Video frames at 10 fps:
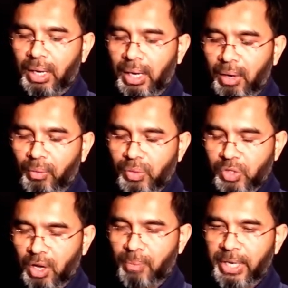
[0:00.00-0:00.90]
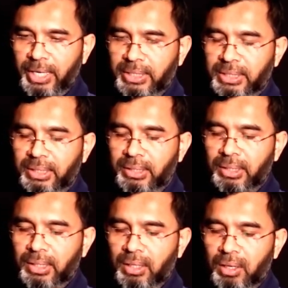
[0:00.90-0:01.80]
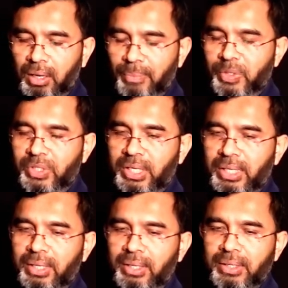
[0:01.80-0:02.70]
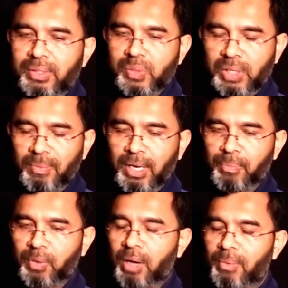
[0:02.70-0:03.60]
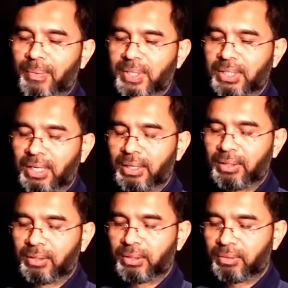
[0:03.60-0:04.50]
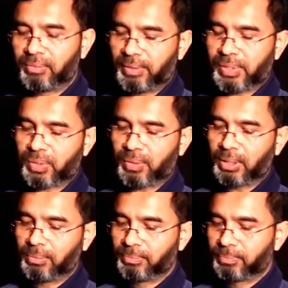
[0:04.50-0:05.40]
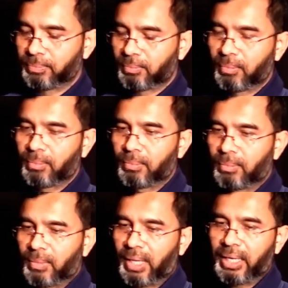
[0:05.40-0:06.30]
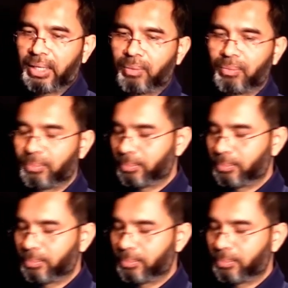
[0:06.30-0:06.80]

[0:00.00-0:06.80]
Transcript: how to solve it it's almost a similar problem as the first one thank you